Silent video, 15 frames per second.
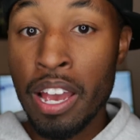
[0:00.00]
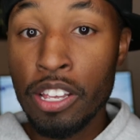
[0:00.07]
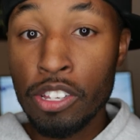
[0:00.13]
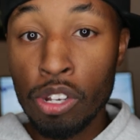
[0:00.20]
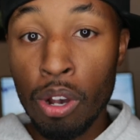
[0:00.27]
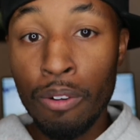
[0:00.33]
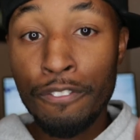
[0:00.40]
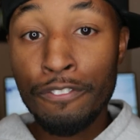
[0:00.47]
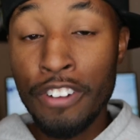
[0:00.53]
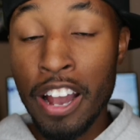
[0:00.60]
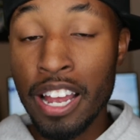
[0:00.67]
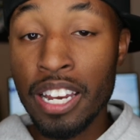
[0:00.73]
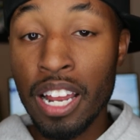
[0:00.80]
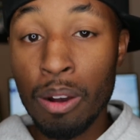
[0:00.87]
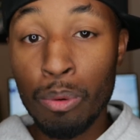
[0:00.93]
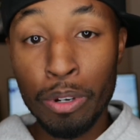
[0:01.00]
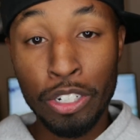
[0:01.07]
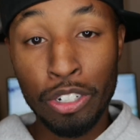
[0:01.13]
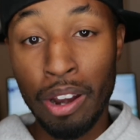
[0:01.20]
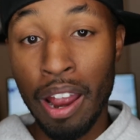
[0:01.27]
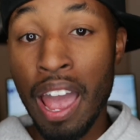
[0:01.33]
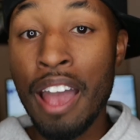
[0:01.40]
So find out
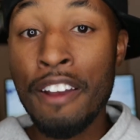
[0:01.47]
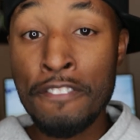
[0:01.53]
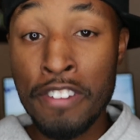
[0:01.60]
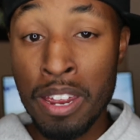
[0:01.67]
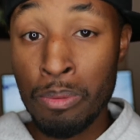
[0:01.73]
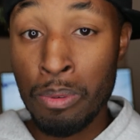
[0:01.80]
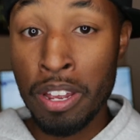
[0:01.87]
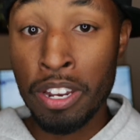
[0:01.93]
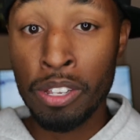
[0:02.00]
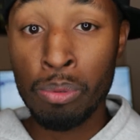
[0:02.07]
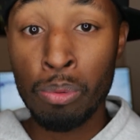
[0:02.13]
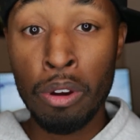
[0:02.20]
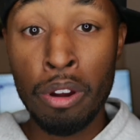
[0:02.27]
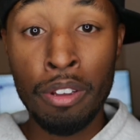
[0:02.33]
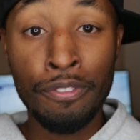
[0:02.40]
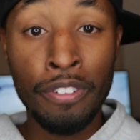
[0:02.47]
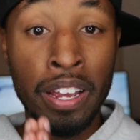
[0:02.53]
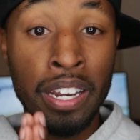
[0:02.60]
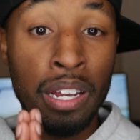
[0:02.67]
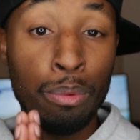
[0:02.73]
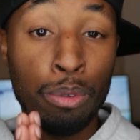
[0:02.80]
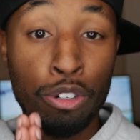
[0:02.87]
what your half day rate is worth,
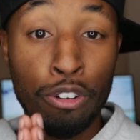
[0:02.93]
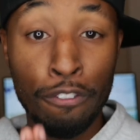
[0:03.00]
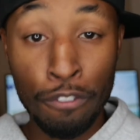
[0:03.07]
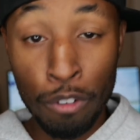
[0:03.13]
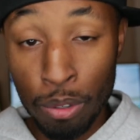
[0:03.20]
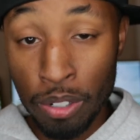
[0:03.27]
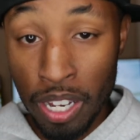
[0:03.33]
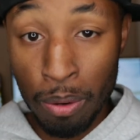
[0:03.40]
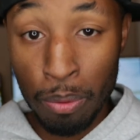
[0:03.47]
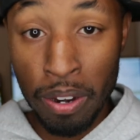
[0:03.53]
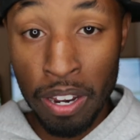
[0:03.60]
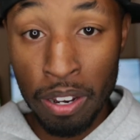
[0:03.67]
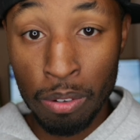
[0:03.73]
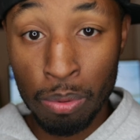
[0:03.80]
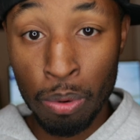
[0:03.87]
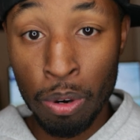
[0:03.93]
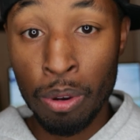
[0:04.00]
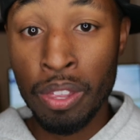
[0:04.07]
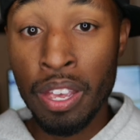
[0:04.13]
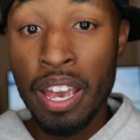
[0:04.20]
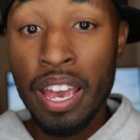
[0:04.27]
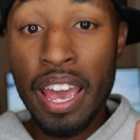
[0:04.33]
find out what your full day rate is
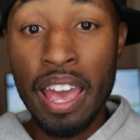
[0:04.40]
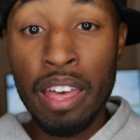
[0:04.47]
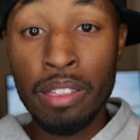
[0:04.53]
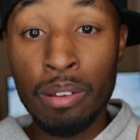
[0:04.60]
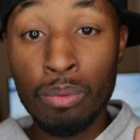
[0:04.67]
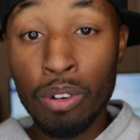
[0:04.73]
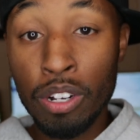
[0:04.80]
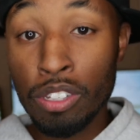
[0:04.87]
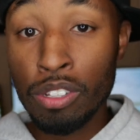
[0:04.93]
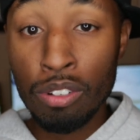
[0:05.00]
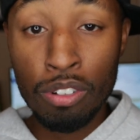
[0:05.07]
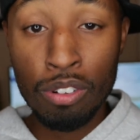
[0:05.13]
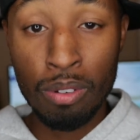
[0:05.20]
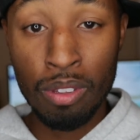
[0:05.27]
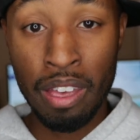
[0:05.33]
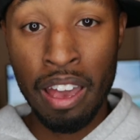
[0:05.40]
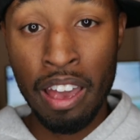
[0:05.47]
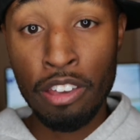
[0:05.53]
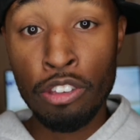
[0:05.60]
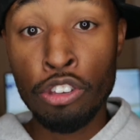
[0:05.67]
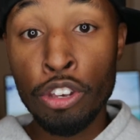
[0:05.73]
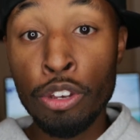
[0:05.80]
worth, and then once you do
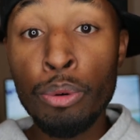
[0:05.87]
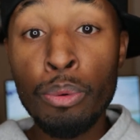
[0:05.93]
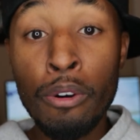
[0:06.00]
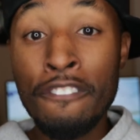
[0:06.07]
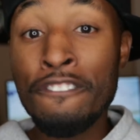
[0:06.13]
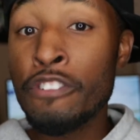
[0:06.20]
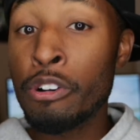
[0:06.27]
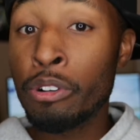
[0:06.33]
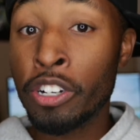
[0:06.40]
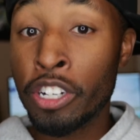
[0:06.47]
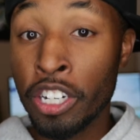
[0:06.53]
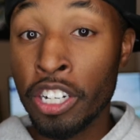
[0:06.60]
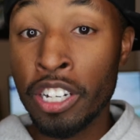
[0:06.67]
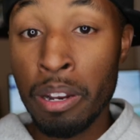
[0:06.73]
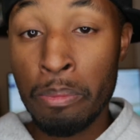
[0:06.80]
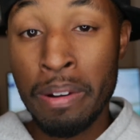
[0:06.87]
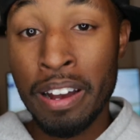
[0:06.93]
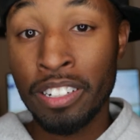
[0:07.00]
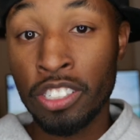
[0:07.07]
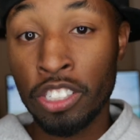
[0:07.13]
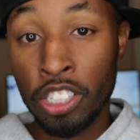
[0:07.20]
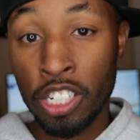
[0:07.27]
that, you will feel good
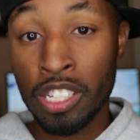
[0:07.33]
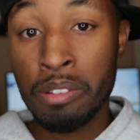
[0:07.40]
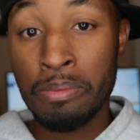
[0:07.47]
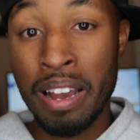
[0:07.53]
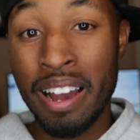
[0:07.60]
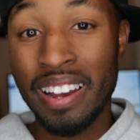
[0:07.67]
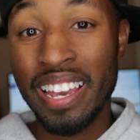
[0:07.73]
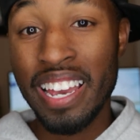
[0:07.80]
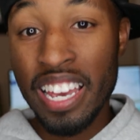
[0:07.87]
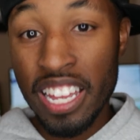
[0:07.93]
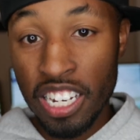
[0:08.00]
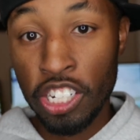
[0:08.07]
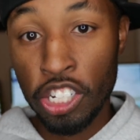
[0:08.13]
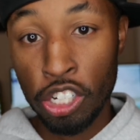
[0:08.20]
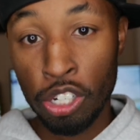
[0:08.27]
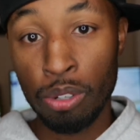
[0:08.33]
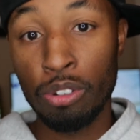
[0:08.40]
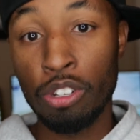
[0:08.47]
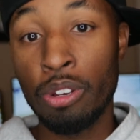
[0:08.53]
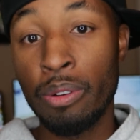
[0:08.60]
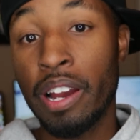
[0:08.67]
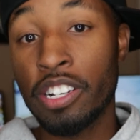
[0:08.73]
about just about any shoot
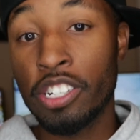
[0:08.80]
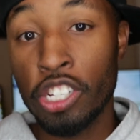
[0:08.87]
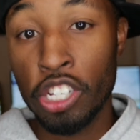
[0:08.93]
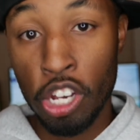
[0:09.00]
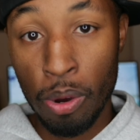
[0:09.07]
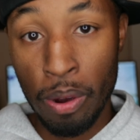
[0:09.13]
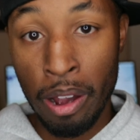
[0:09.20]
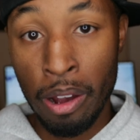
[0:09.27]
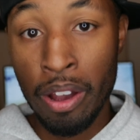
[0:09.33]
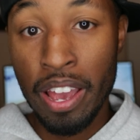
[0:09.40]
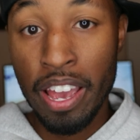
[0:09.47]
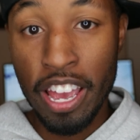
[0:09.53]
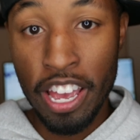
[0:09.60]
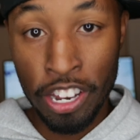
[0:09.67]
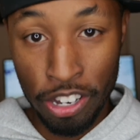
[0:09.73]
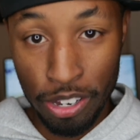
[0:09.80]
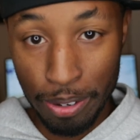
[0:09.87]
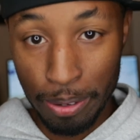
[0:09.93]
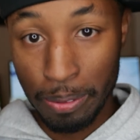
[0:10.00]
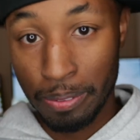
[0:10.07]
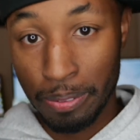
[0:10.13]
you actually go out and do.